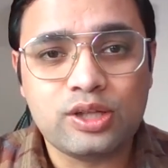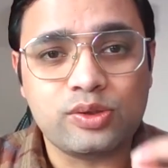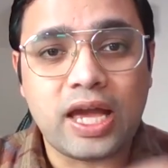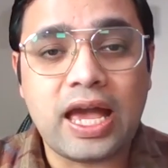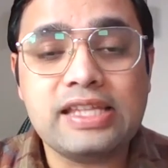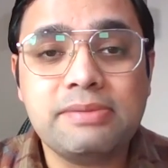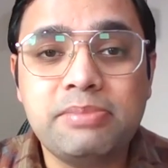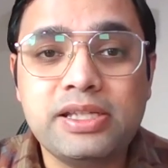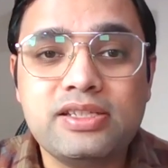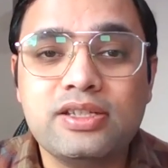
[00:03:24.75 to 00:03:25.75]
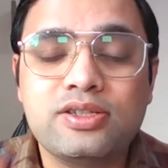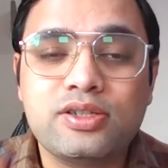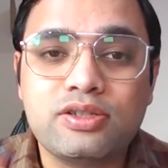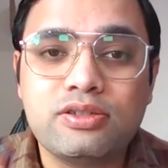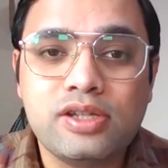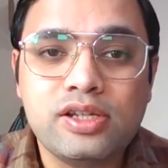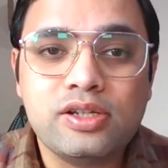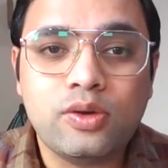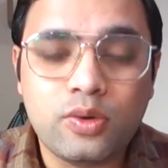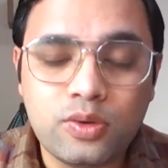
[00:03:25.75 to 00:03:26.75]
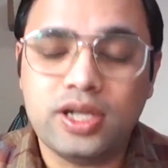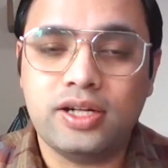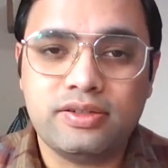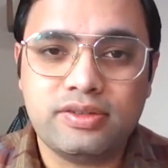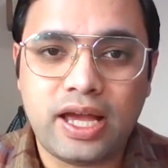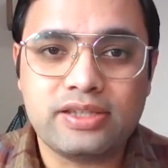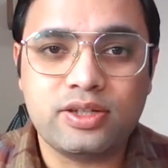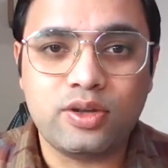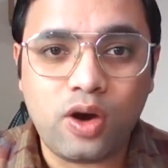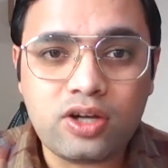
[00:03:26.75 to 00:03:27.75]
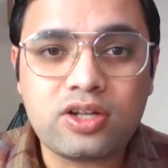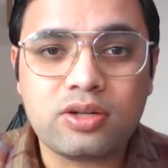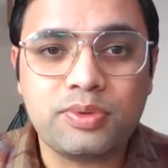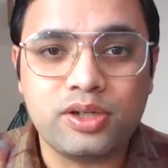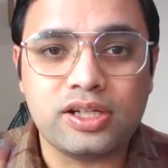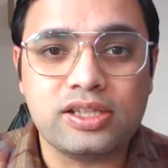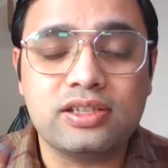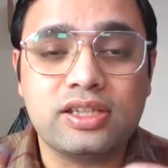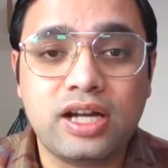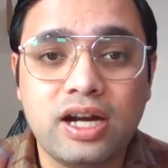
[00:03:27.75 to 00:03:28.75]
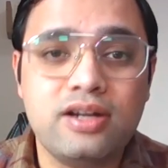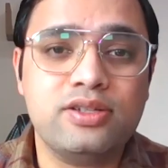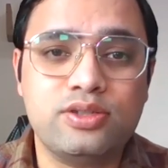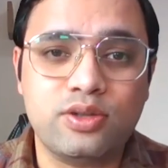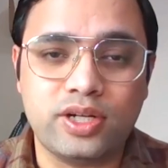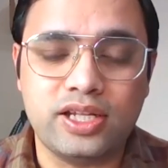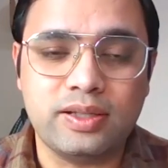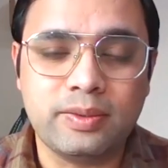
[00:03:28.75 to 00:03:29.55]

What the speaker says: So as a business owner, as an entrepreneur, the third story